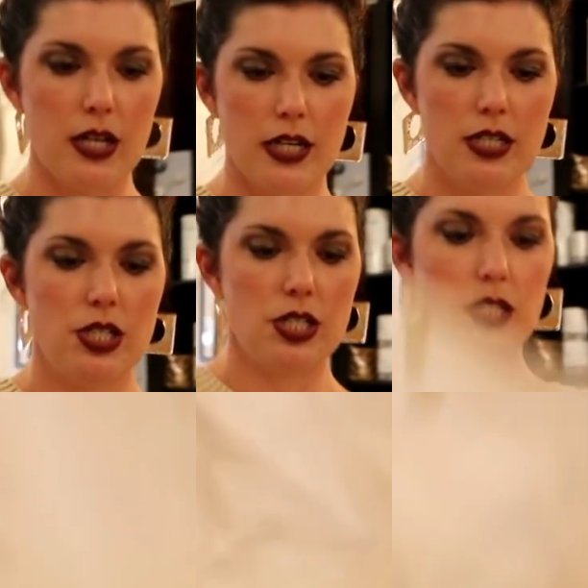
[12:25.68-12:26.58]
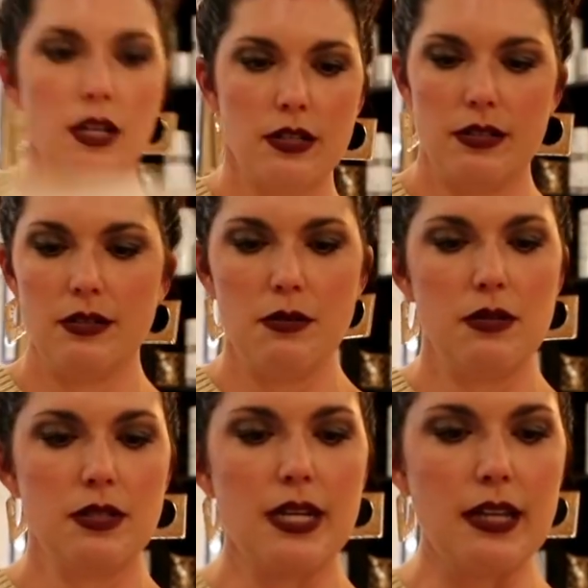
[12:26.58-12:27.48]
going to just
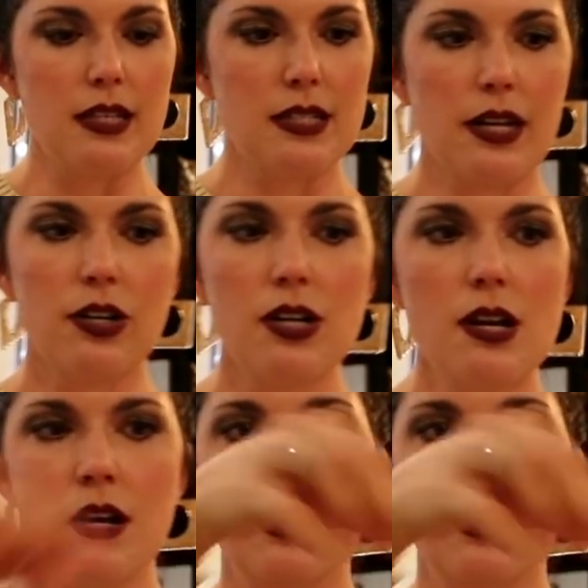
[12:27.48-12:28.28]
take the center,